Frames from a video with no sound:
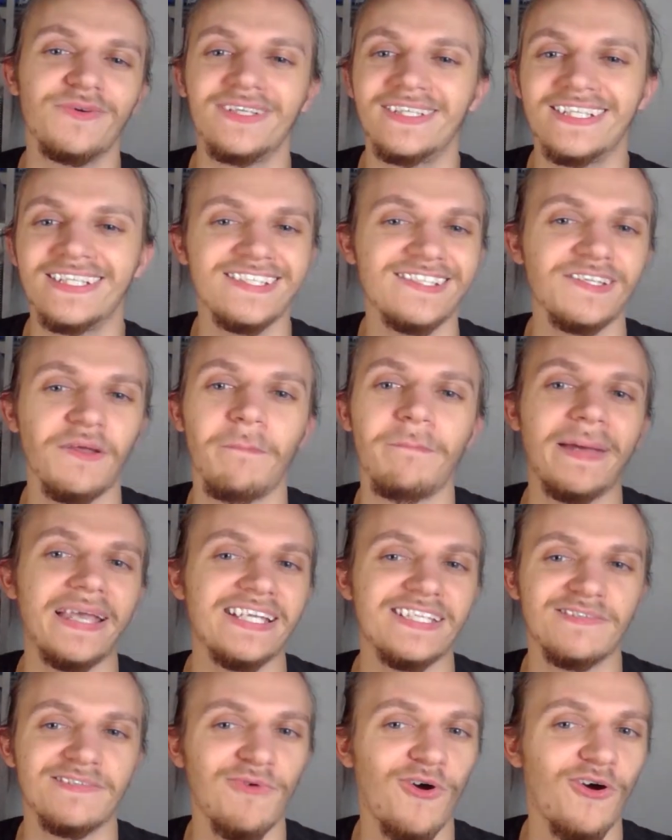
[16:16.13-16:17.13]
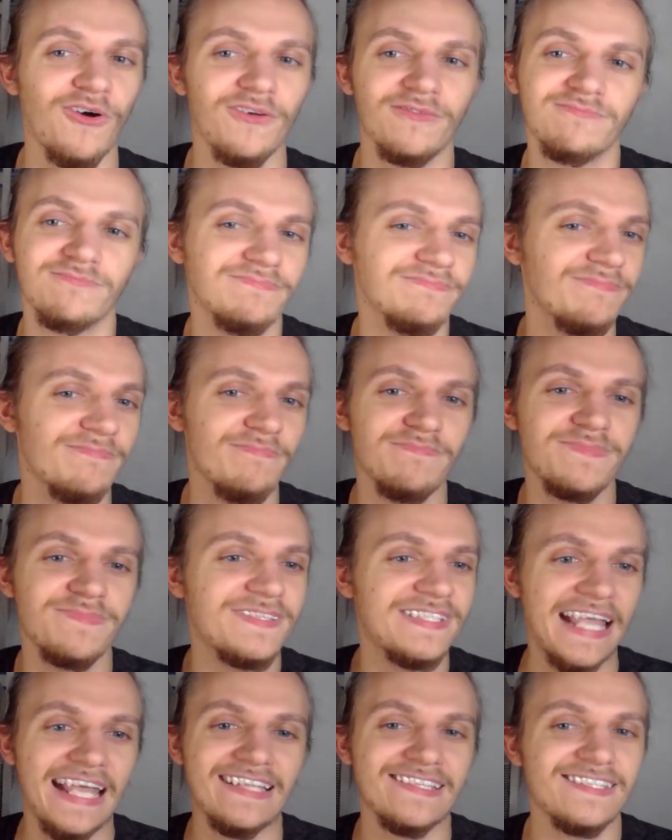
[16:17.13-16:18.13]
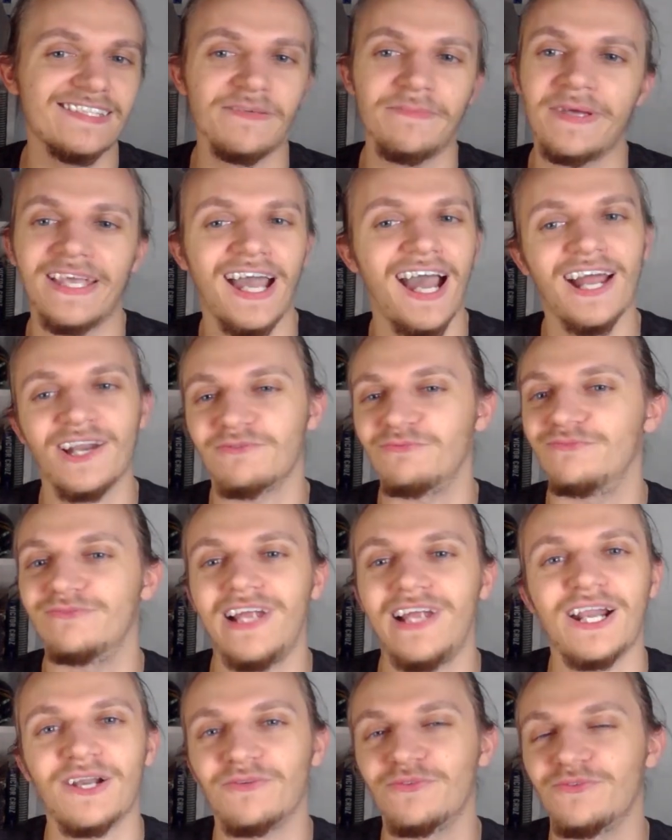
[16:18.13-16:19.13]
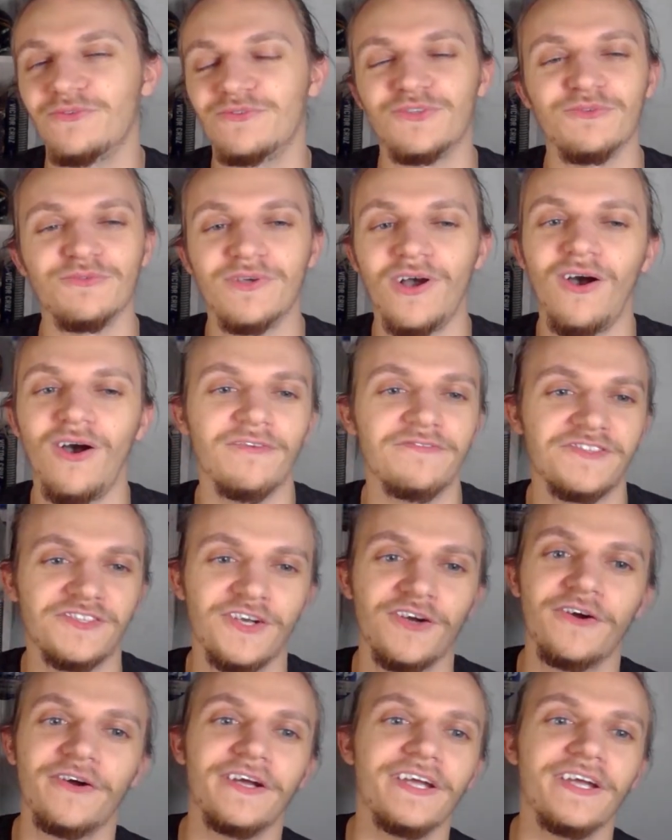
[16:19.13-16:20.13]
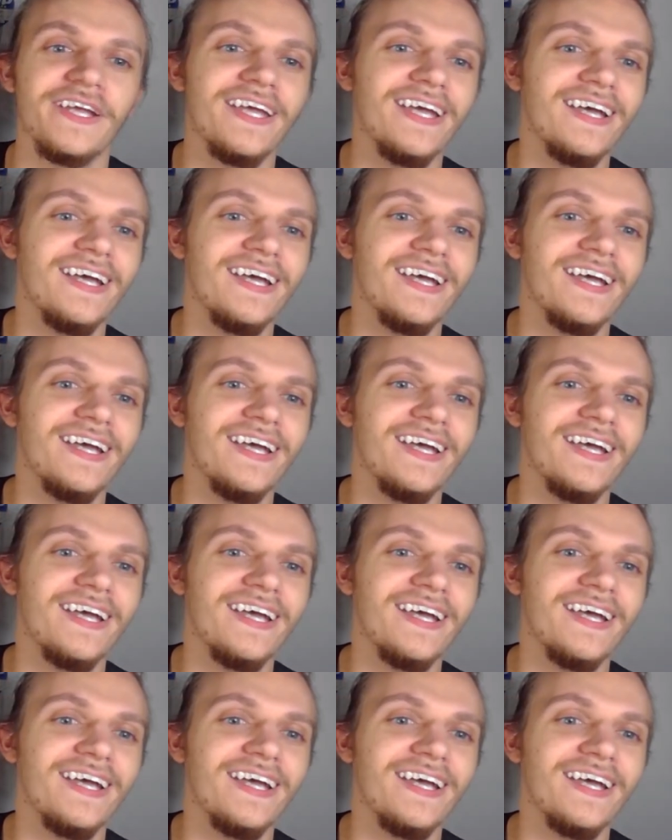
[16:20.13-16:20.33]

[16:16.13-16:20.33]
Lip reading: this is a baseball stance to me. I don't do golf, sorry.